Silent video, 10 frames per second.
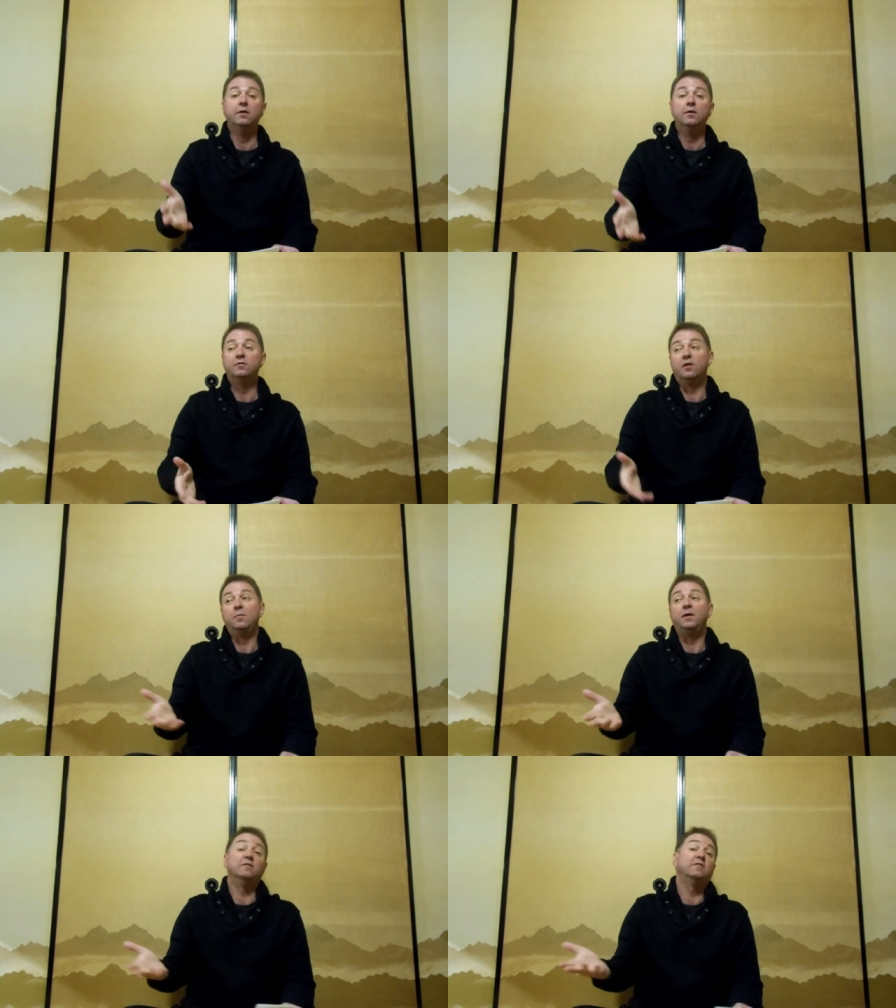So it
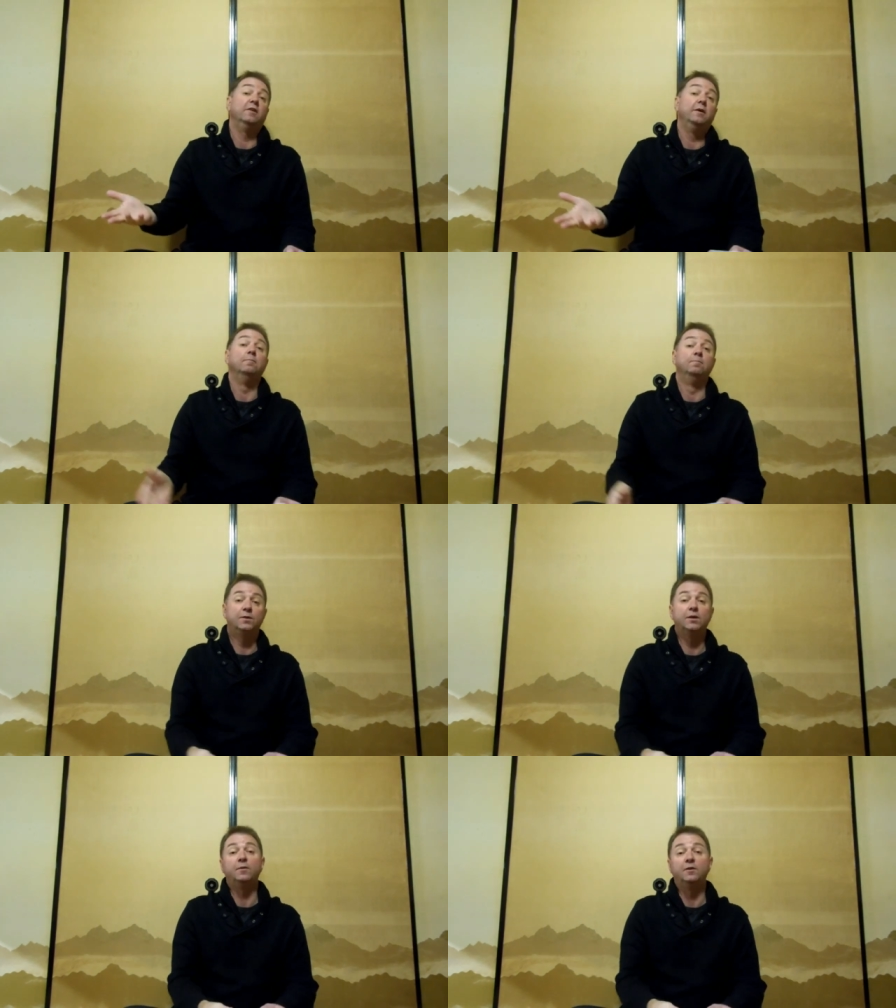means slim.
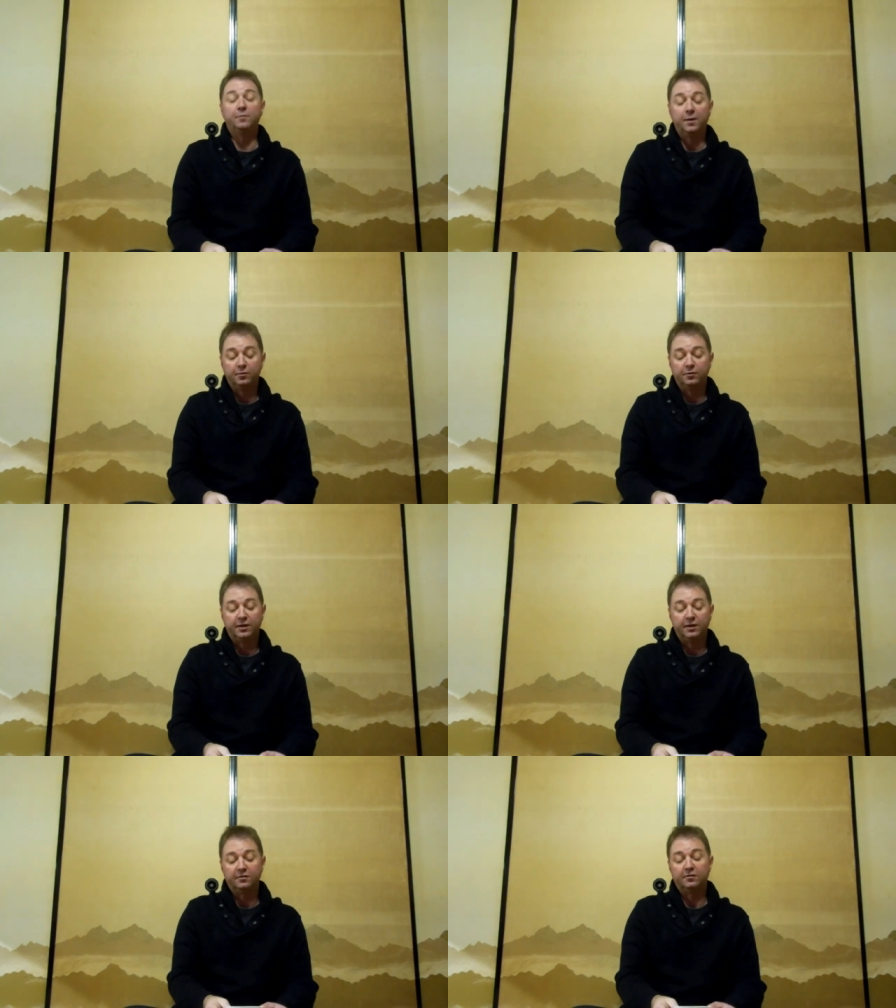Japanese people tell
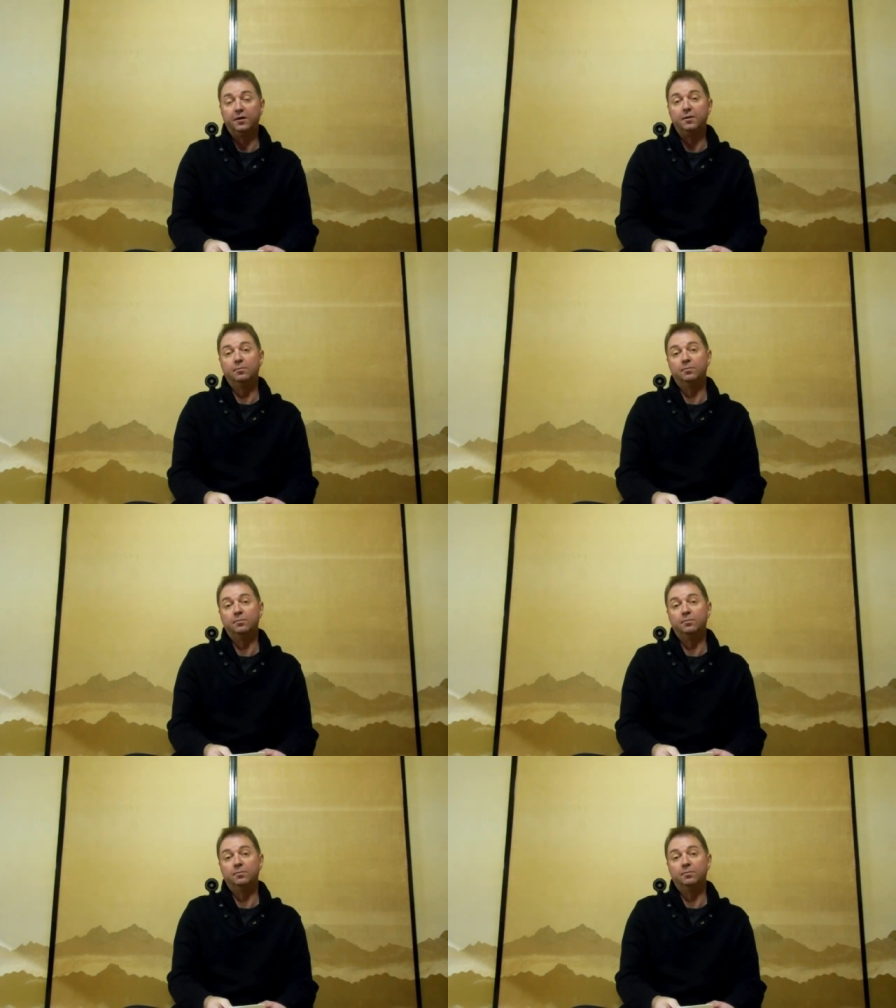you slim.